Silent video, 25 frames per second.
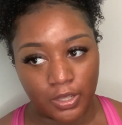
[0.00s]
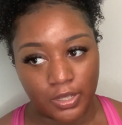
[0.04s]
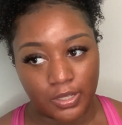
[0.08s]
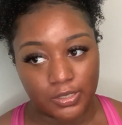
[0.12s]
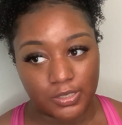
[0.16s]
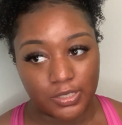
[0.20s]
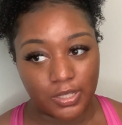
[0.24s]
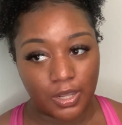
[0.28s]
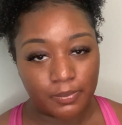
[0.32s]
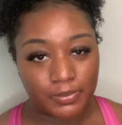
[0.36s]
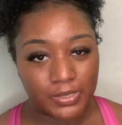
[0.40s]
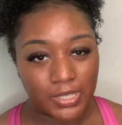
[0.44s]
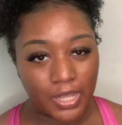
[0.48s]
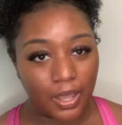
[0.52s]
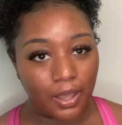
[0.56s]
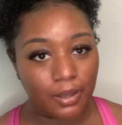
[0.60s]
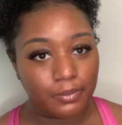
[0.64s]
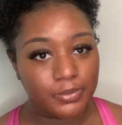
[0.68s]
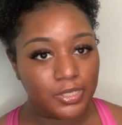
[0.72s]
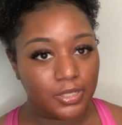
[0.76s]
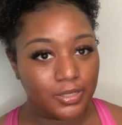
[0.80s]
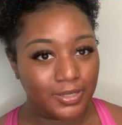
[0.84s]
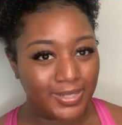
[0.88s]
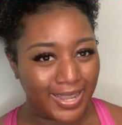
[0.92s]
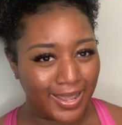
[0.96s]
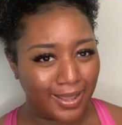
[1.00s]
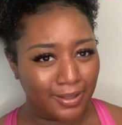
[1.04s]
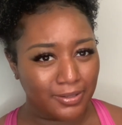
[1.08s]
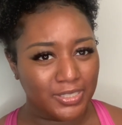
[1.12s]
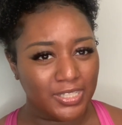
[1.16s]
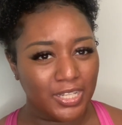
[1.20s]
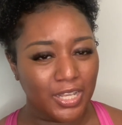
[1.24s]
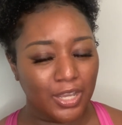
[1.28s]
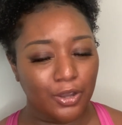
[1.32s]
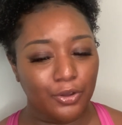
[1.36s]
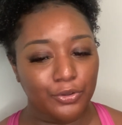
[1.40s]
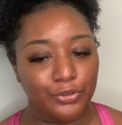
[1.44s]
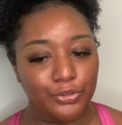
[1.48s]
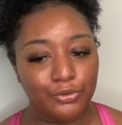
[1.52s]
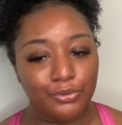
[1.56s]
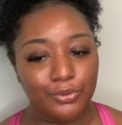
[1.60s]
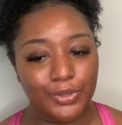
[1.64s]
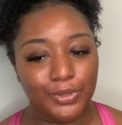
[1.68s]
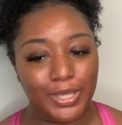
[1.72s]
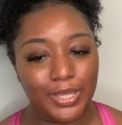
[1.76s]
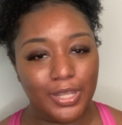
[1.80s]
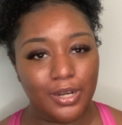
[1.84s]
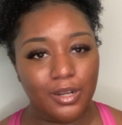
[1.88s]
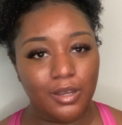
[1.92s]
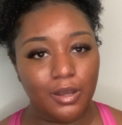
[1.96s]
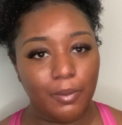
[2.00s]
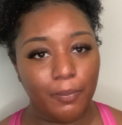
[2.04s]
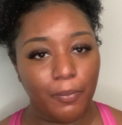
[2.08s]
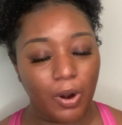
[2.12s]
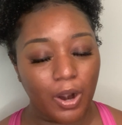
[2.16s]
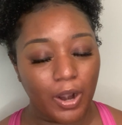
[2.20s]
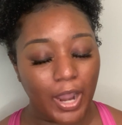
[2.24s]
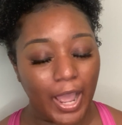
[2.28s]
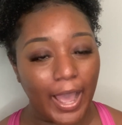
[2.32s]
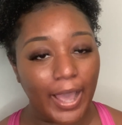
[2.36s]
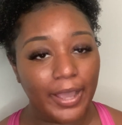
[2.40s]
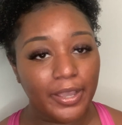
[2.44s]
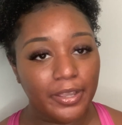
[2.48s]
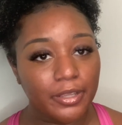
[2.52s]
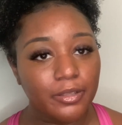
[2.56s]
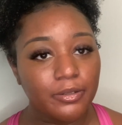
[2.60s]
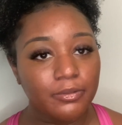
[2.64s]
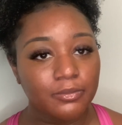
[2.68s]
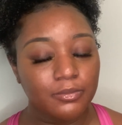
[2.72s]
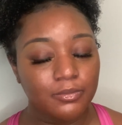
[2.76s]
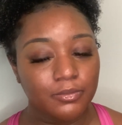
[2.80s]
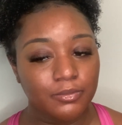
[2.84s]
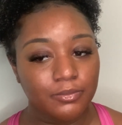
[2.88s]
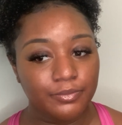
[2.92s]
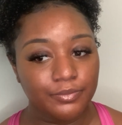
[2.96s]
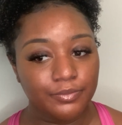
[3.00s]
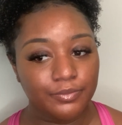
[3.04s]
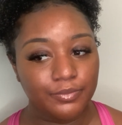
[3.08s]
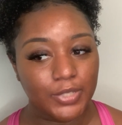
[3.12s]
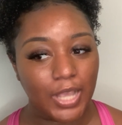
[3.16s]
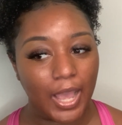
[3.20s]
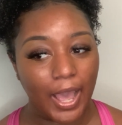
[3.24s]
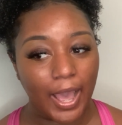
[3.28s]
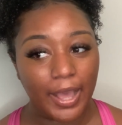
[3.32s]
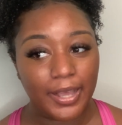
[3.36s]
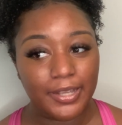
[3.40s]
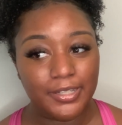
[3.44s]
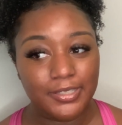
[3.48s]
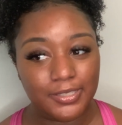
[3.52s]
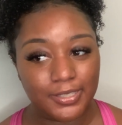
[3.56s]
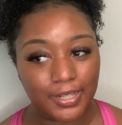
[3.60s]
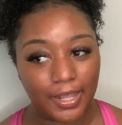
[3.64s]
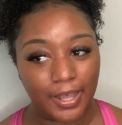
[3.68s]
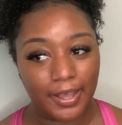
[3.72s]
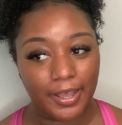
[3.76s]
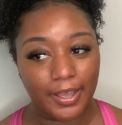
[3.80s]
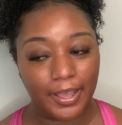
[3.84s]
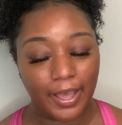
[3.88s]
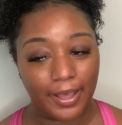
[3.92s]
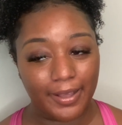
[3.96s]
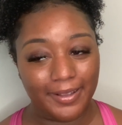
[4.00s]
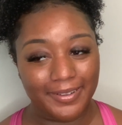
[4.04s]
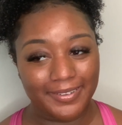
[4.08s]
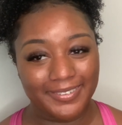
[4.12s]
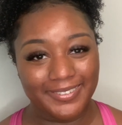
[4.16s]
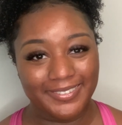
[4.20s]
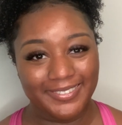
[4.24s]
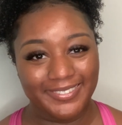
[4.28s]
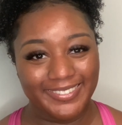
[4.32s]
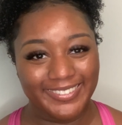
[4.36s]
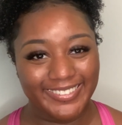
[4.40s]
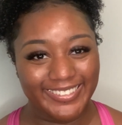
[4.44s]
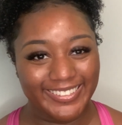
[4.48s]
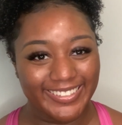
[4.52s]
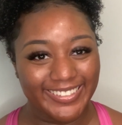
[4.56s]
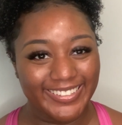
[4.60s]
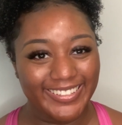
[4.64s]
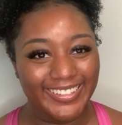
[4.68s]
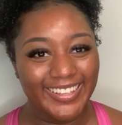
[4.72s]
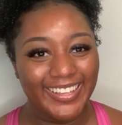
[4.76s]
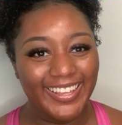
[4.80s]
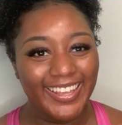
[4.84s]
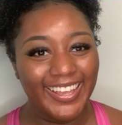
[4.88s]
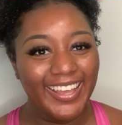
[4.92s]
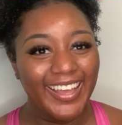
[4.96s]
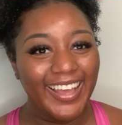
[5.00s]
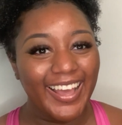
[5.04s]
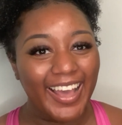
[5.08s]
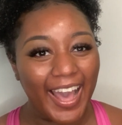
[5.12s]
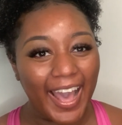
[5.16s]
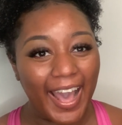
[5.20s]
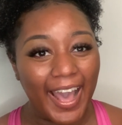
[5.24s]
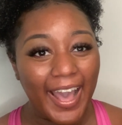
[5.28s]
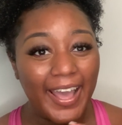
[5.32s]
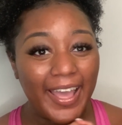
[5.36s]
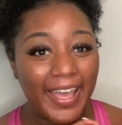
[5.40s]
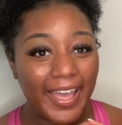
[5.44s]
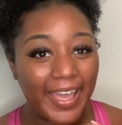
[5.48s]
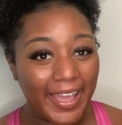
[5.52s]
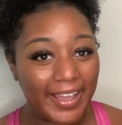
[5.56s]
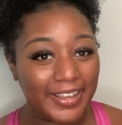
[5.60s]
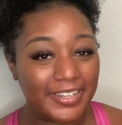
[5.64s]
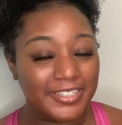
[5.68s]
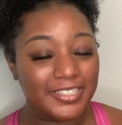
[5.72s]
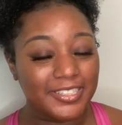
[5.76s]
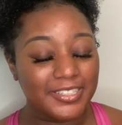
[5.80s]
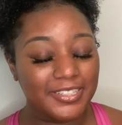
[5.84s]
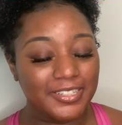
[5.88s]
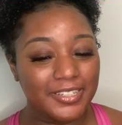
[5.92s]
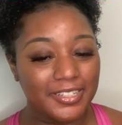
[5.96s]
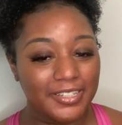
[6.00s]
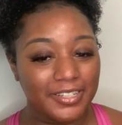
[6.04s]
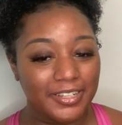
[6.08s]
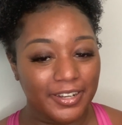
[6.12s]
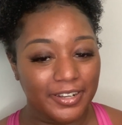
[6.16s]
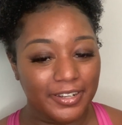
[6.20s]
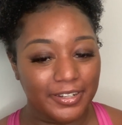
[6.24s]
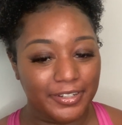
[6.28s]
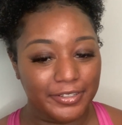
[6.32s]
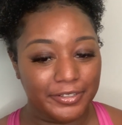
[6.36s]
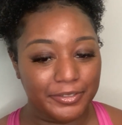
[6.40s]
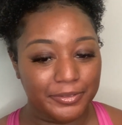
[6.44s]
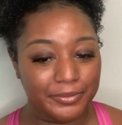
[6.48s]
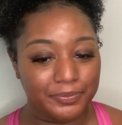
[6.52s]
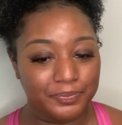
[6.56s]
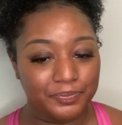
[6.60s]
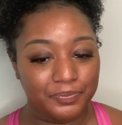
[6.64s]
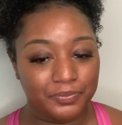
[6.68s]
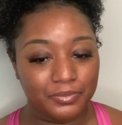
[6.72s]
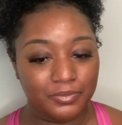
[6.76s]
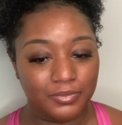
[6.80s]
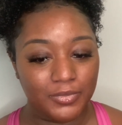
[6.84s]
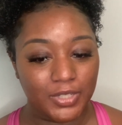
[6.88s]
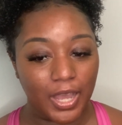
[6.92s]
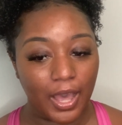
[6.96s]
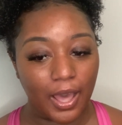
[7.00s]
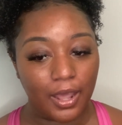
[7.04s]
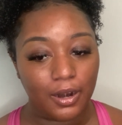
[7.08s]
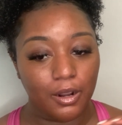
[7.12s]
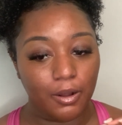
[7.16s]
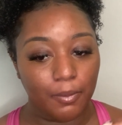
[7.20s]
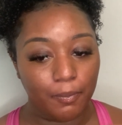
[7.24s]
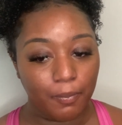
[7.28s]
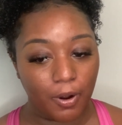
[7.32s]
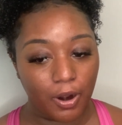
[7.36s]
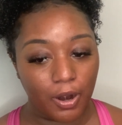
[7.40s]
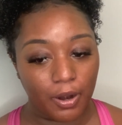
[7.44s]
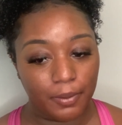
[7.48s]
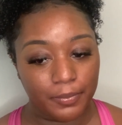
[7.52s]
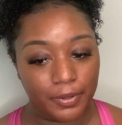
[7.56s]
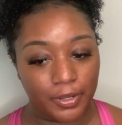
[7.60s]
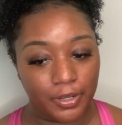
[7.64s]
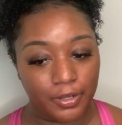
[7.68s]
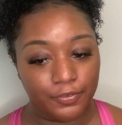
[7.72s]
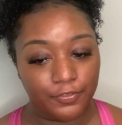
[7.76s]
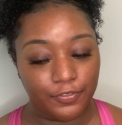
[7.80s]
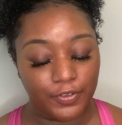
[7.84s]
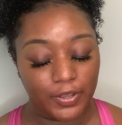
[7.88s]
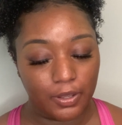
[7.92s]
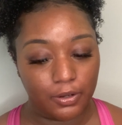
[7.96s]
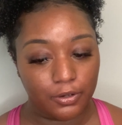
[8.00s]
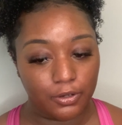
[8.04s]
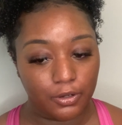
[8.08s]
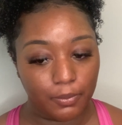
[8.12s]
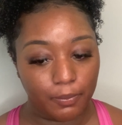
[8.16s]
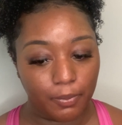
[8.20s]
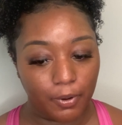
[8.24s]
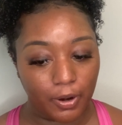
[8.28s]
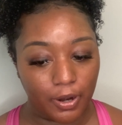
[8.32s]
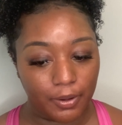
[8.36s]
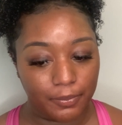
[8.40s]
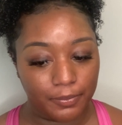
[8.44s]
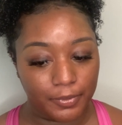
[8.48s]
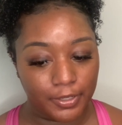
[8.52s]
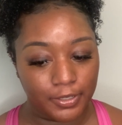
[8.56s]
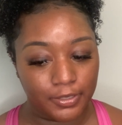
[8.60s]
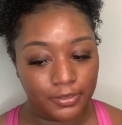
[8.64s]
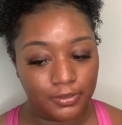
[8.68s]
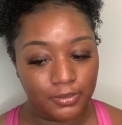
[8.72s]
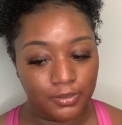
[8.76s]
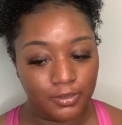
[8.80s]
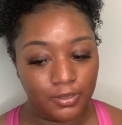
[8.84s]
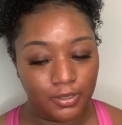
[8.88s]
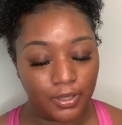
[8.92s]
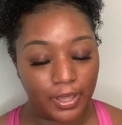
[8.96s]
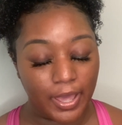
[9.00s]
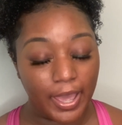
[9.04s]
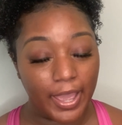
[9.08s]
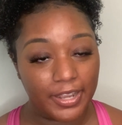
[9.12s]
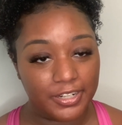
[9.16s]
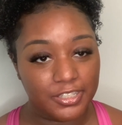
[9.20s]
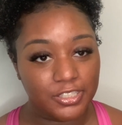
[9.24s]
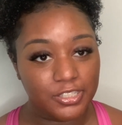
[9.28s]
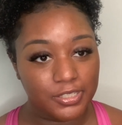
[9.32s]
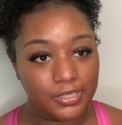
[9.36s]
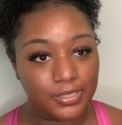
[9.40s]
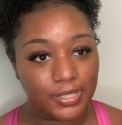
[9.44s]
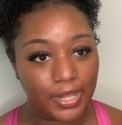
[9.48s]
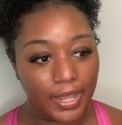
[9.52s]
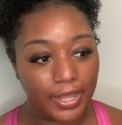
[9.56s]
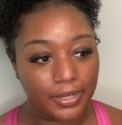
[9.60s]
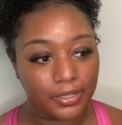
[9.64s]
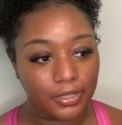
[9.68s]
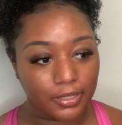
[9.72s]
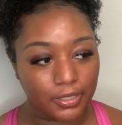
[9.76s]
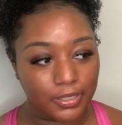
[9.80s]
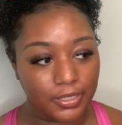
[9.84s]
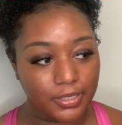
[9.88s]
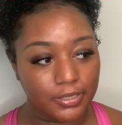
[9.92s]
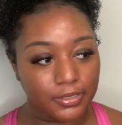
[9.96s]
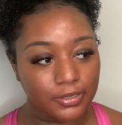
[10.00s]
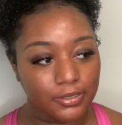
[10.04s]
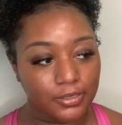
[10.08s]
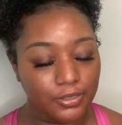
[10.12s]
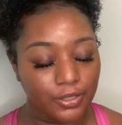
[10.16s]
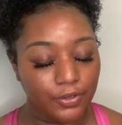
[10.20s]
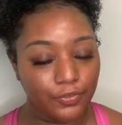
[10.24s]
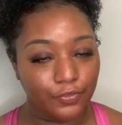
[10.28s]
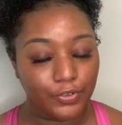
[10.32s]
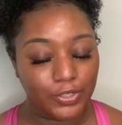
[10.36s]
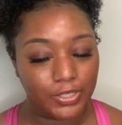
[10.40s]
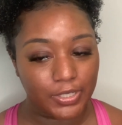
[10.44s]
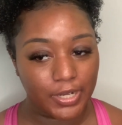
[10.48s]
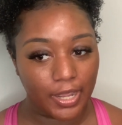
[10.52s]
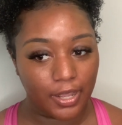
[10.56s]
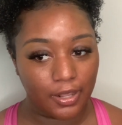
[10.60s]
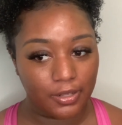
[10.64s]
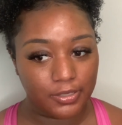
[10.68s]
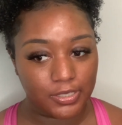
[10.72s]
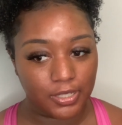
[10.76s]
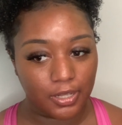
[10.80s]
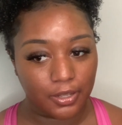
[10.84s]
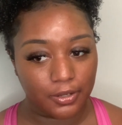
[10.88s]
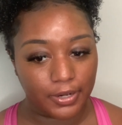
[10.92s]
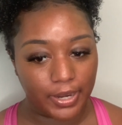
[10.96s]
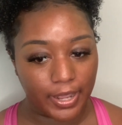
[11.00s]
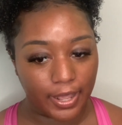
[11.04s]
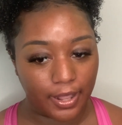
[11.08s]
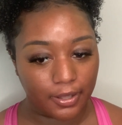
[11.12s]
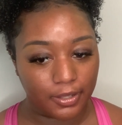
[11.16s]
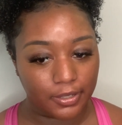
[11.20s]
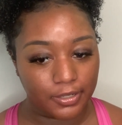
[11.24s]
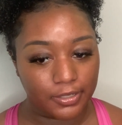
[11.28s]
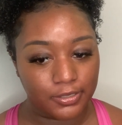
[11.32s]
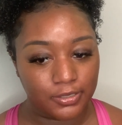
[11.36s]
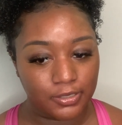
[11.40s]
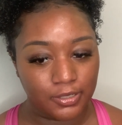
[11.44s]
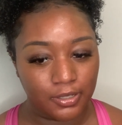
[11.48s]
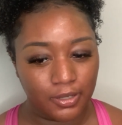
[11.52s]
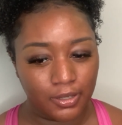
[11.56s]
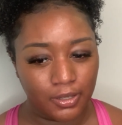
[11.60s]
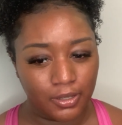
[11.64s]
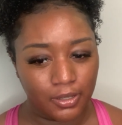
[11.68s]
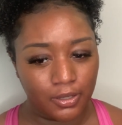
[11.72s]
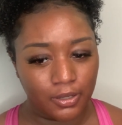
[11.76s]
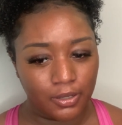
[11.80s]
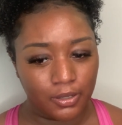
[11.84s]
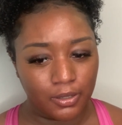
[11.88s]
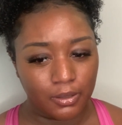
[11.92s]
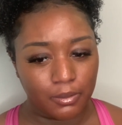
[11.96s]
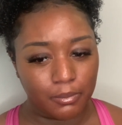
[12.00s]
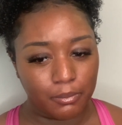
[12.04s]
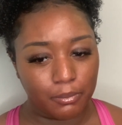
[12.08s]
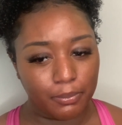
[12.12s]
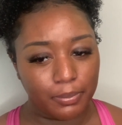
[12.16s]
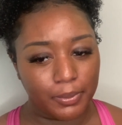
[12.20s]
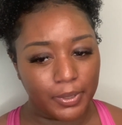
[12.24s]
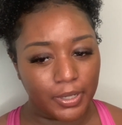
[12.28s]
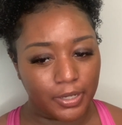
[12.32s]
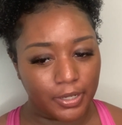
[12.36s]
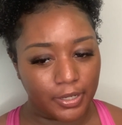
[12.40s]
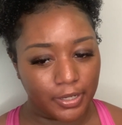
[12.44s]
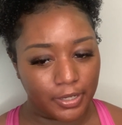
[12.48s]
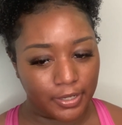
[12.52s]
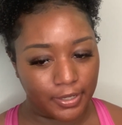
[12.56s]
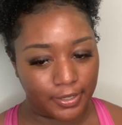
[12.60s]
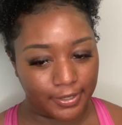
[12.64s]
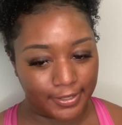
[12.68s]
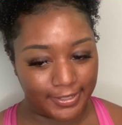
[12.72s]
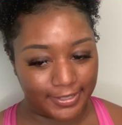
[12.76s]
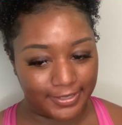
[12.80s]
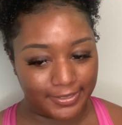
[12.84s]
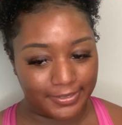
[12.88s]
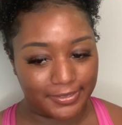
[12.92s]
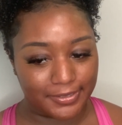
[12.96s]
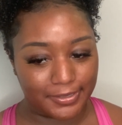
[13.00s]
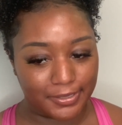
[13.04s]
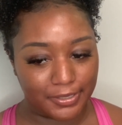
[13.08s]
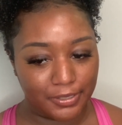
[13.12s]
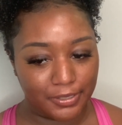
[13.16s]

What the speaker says: Sometimes in downtown, you can get an apartment. I actually got an apartment, found an apartment. I actually signed the lease for downtown Dallas, but